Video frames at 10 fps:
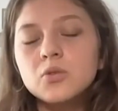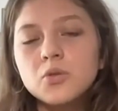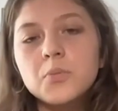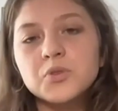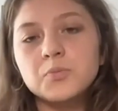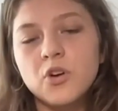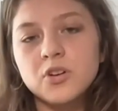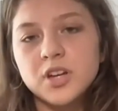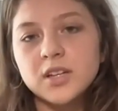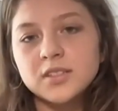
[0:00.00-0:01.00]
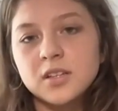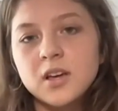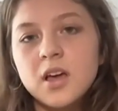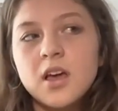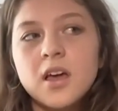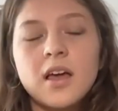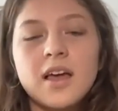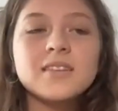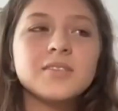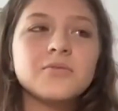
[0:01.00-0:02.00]
groups projects.
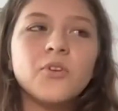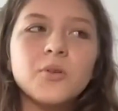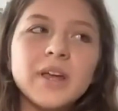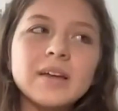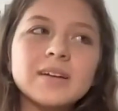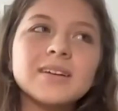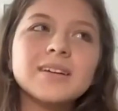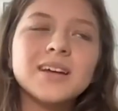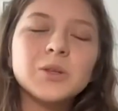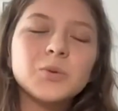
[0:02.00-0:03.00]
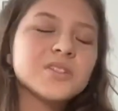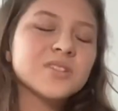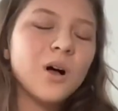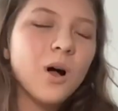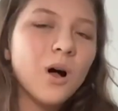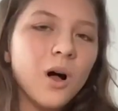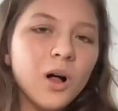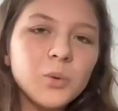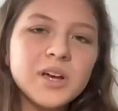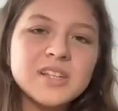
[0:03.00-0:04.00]
And for me, it was
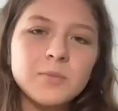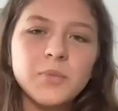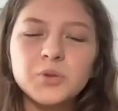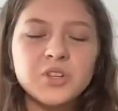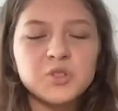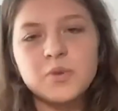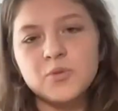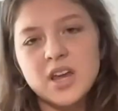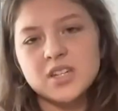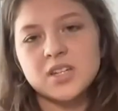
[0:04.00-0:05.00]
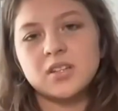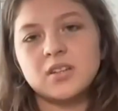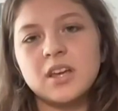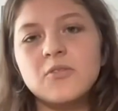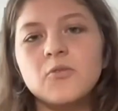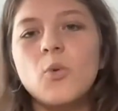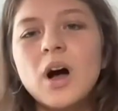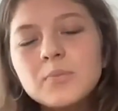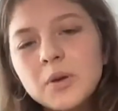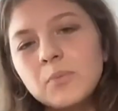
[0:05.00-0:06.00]
always about inspiration. If
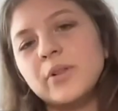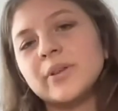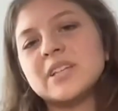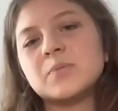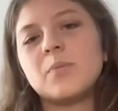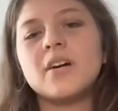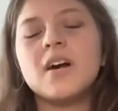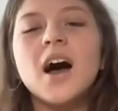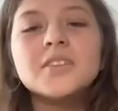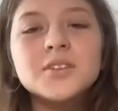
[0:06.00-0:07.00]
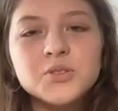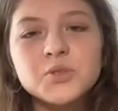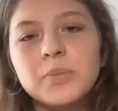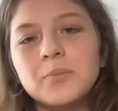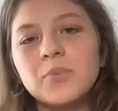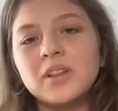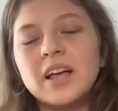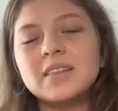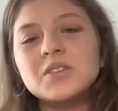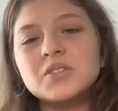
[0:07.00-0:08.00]
one people inspire others to people,
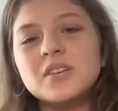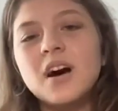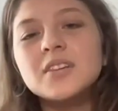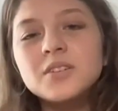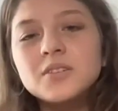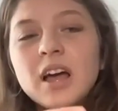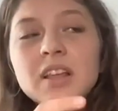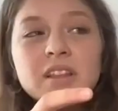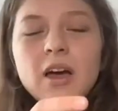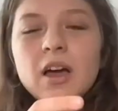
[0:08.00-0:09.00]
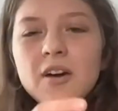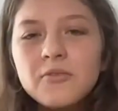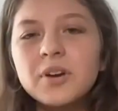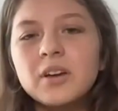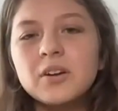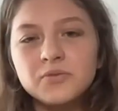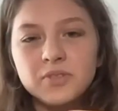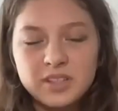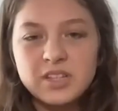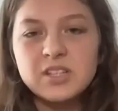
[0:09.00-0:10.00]
and this other, and every
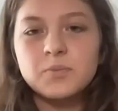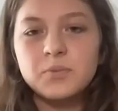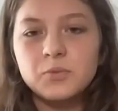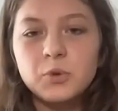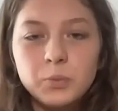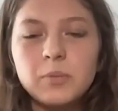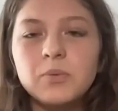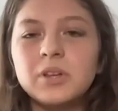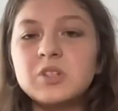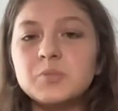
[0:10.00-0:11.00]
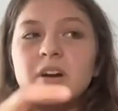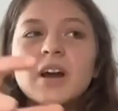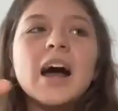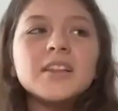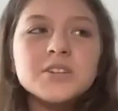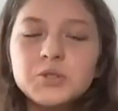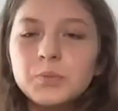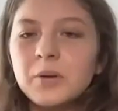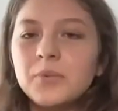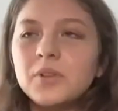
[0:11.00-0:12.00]
of these two people inspire others
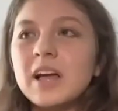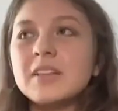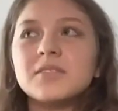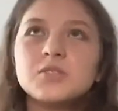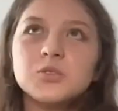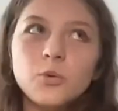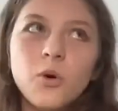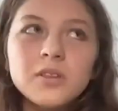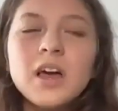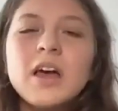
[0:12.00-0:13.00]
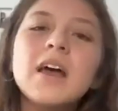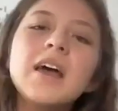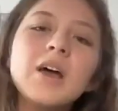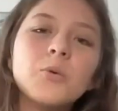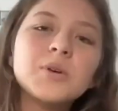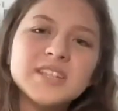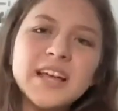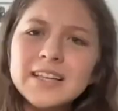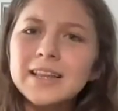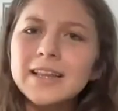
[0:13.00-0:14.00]
to people, and so on, we
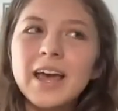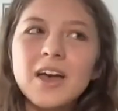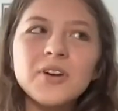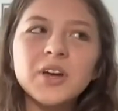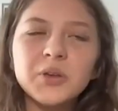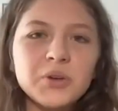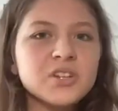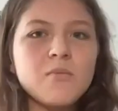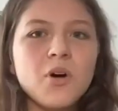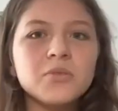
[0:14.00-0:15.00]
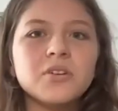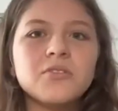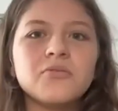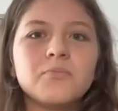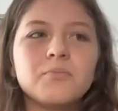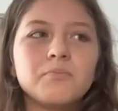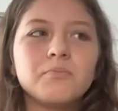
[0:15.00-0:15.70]
suddenly have a huge amount of